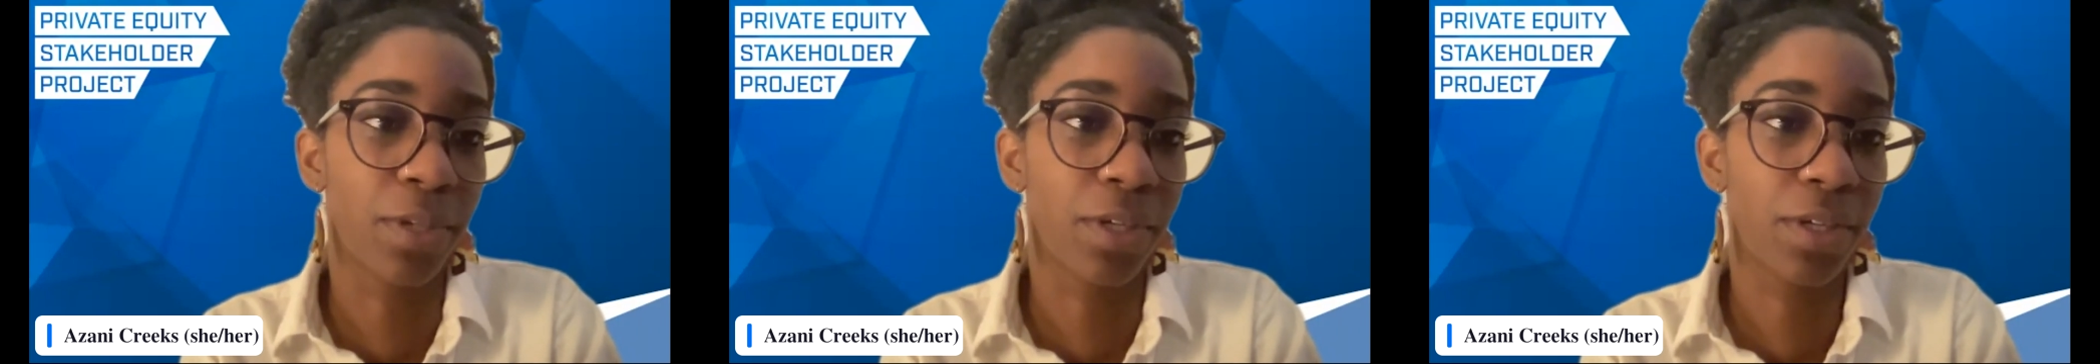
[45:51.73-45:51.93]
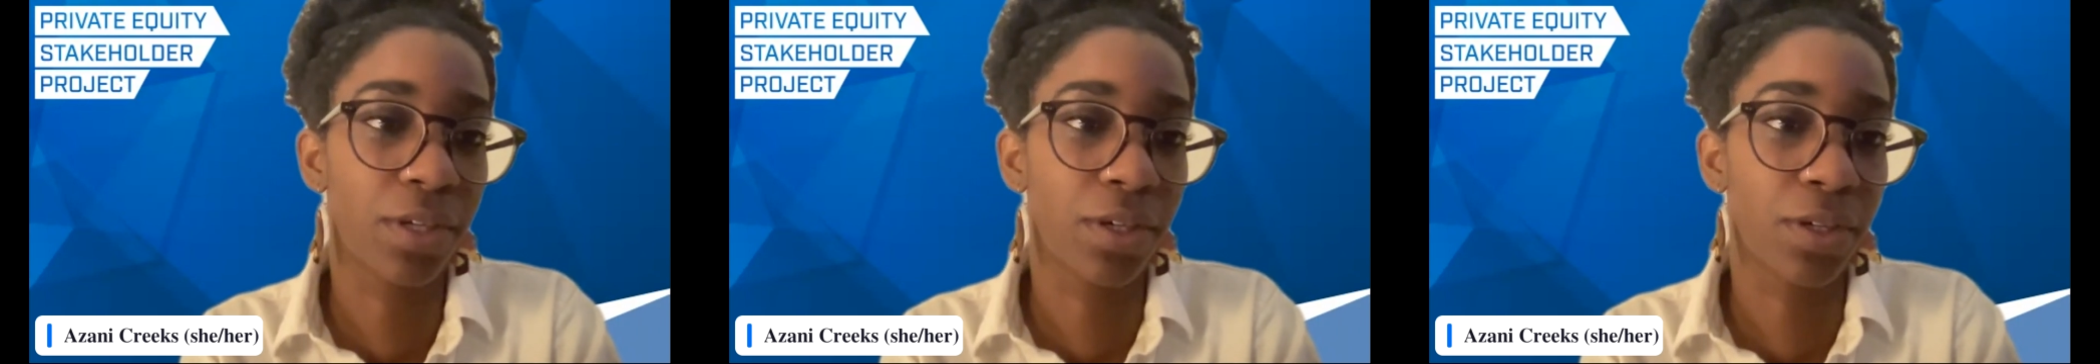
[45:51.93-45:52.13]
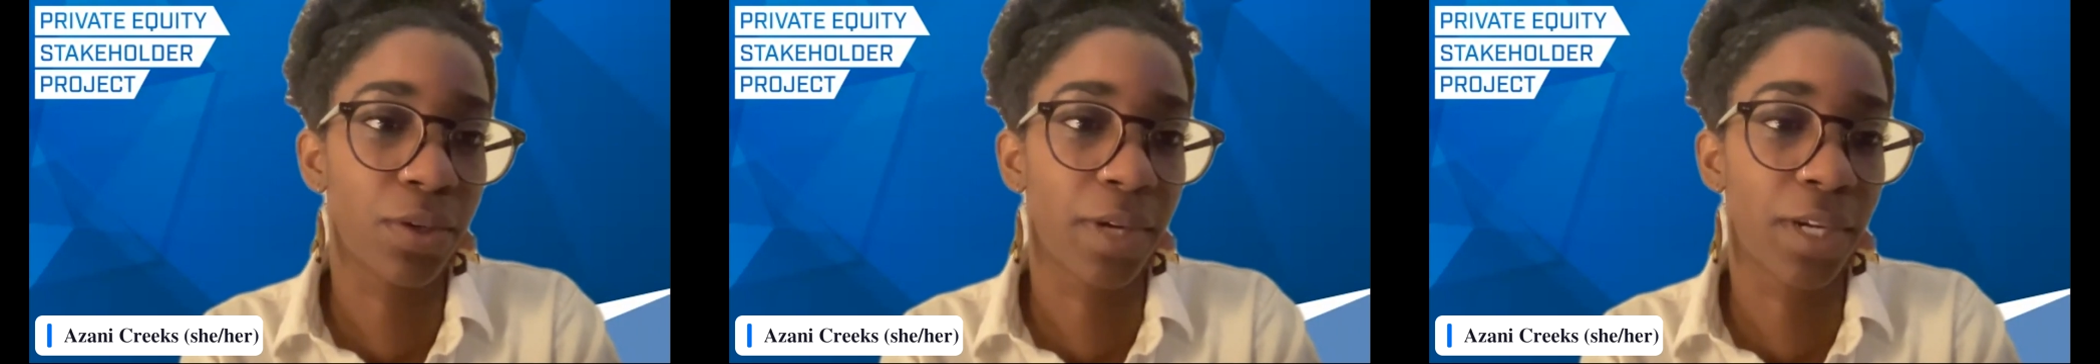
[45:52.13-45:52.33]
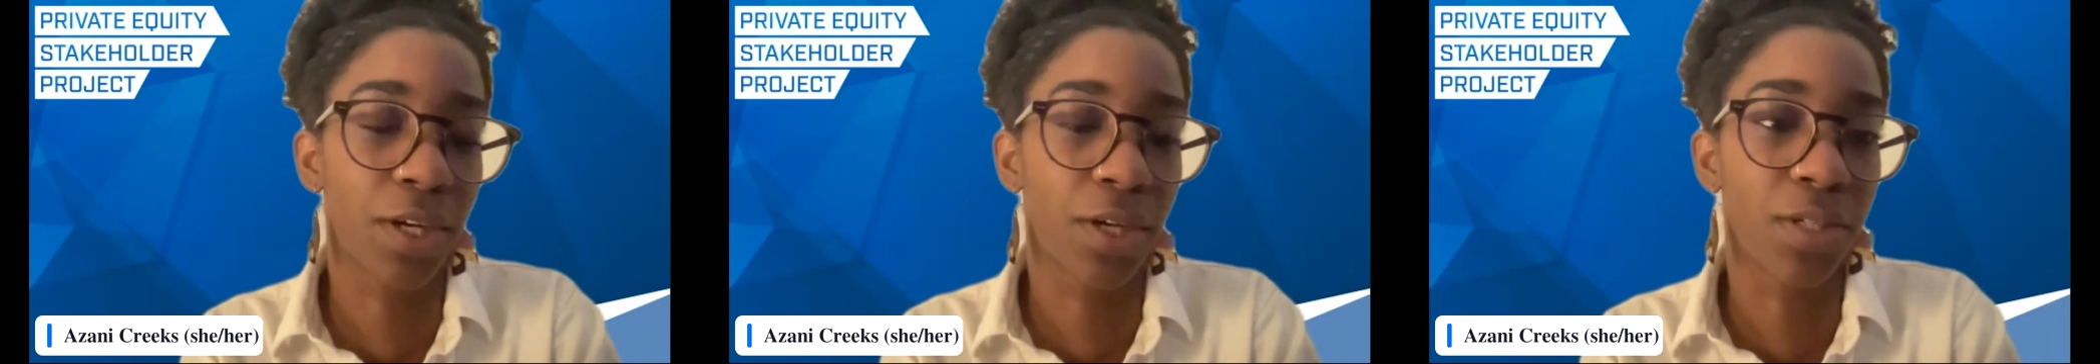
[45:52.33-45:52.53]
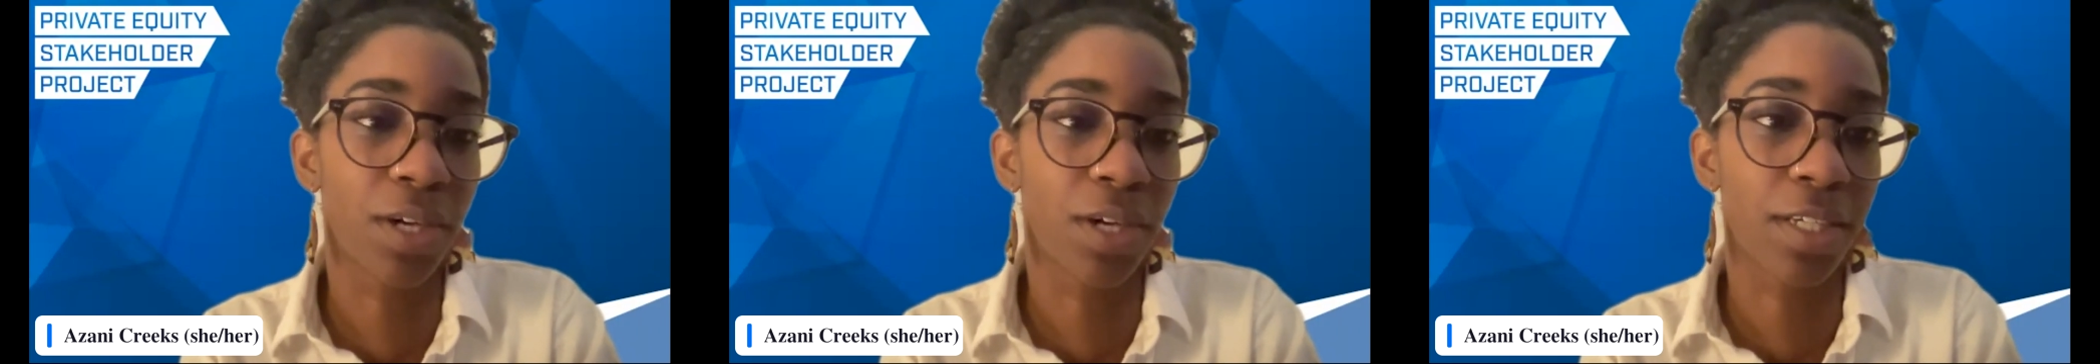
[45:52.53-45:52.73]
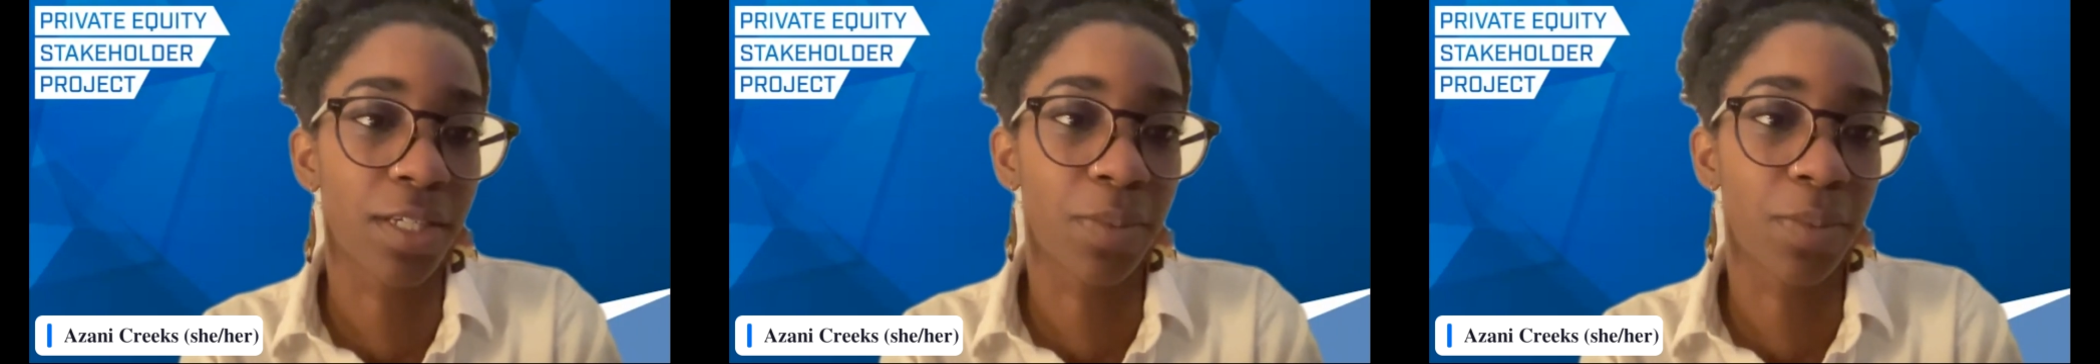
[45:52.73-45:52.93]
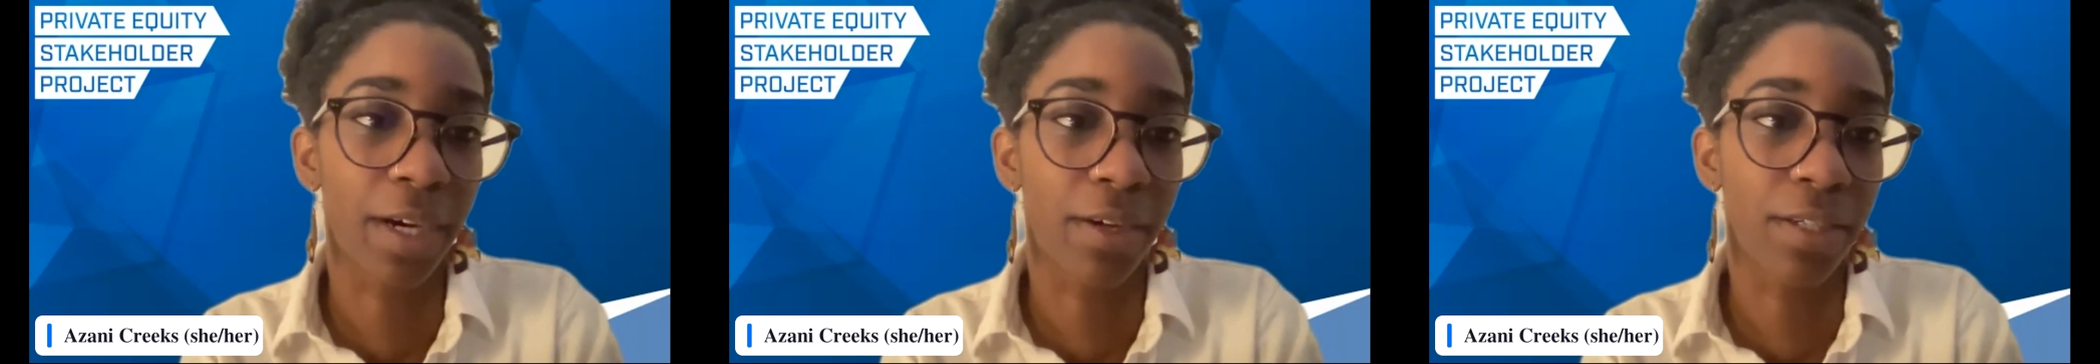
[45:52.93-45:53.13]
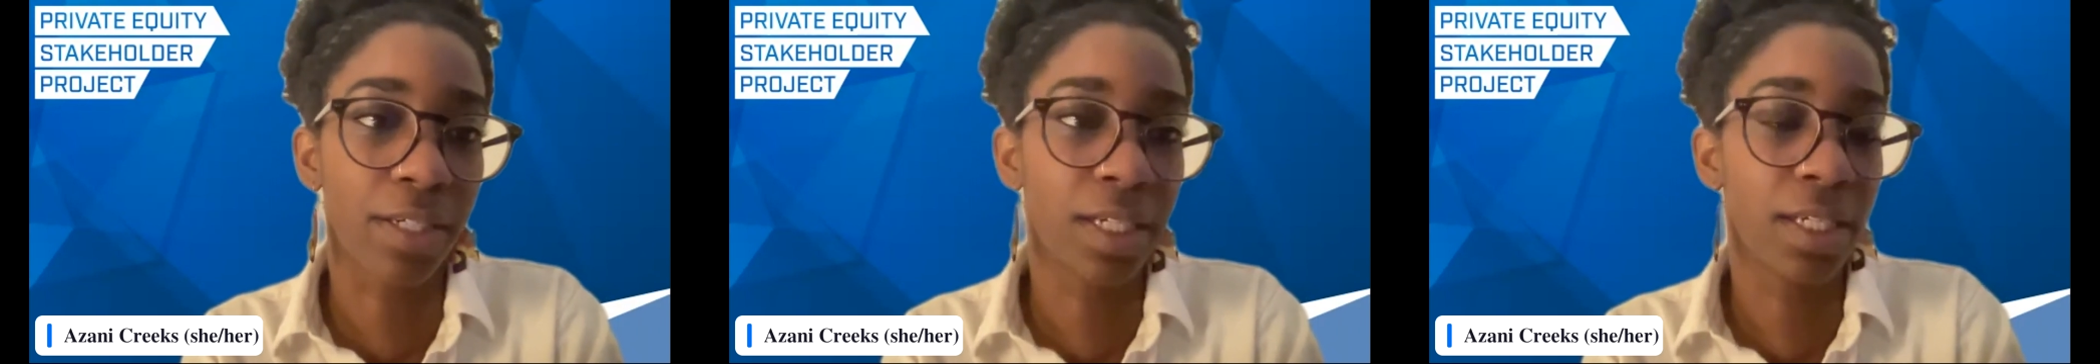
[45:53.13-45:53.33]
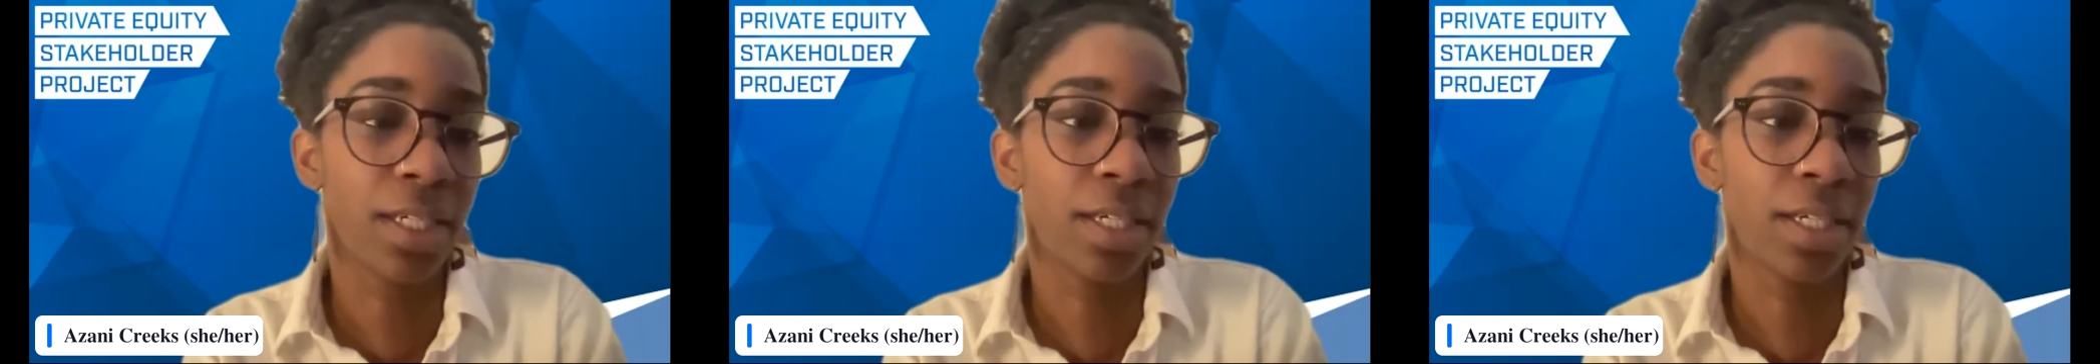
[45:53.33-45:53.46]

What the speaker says: Hugh, I know you talked about